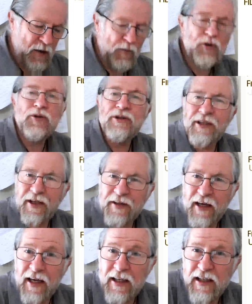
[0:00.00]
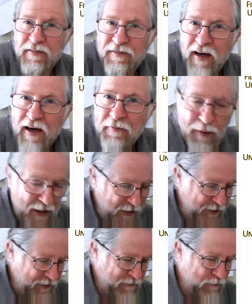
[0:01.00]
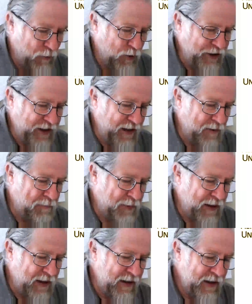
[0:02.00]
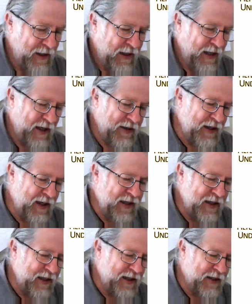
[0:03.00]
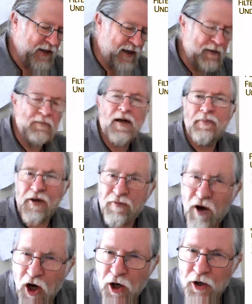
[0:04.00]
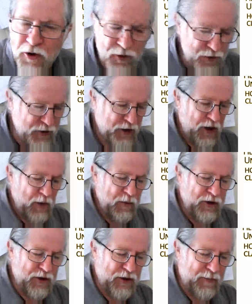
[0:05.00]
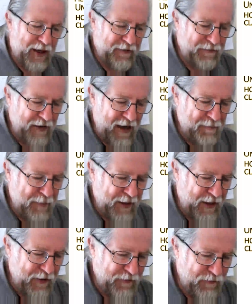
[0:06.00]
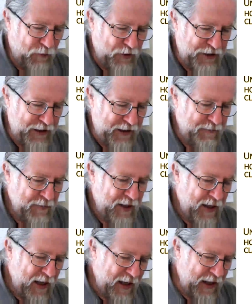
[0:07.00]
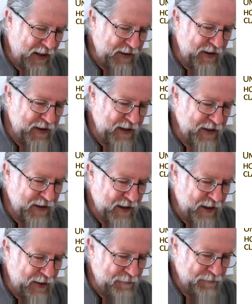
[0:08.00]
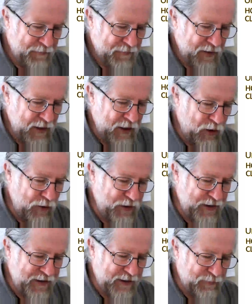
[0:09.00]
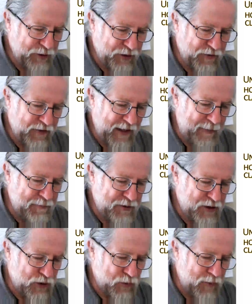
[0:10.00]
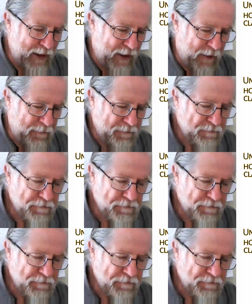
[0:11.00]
which was another £85.14. And then I needed a bit of hose, which is about £5.40. And that included some sort of clamps as well,